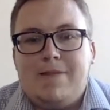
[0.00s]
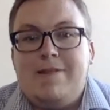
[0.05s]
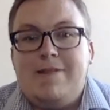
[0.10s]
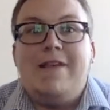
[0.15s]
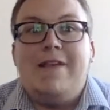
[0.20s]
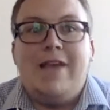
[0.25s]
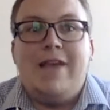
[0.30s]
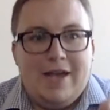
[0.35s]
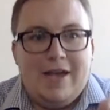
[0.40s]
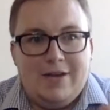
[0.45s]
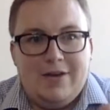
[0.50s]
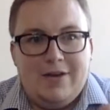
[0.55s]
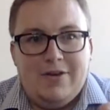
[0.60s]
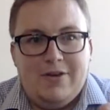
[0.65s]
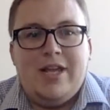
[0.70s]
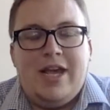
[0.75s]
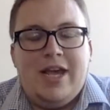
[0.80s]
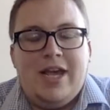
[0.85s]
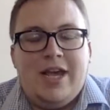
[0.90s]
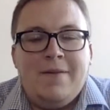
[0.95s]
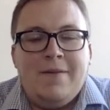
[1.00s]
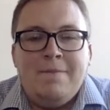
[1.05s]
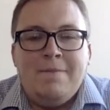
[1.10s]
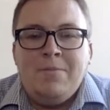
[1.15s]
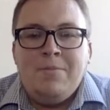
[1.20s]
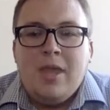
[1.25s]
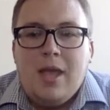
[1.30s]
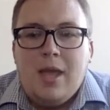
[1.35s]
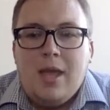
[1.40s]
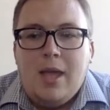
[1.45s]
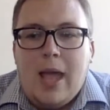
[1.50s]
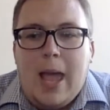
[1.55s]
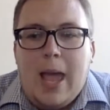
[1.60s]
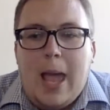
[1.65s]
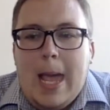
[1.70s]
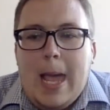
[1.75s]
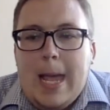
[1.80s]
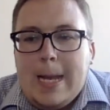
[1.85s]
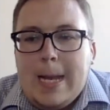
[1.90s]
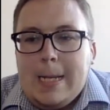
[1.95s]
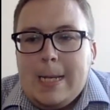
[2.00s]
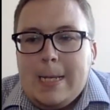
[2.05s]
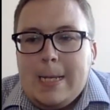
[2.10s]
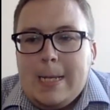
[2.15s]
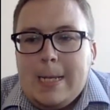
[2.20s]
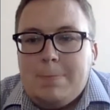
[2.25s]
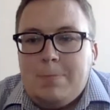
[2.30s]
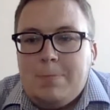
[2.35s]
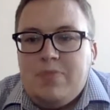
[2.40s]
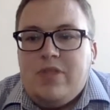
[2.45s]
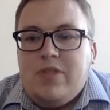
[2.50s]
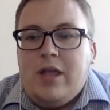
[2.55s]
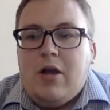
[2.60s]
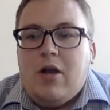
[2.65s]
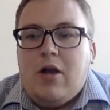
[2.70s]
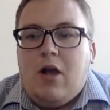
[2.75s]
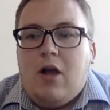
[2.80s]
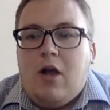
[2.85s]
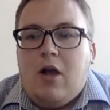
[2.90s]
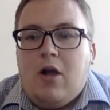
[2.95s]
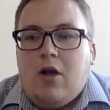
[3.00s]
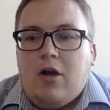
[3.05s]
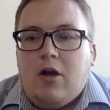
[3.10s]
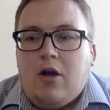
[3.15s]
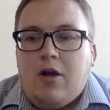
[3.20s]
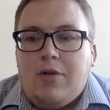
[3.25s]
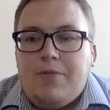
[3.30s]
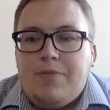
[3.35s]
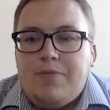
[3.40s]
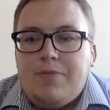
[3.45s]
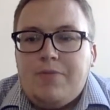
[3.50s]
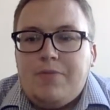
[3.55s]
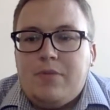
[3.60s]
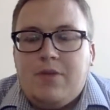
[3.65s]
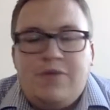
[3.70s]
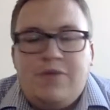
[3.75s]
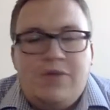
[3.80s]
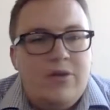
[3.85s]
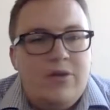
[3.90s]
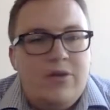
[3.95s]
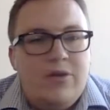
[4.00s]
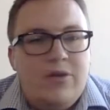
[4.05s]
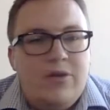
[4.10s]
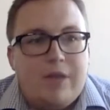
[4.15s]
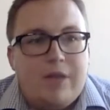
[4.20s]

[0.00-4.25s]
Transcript: Yeah, your dad. And there are a few of them,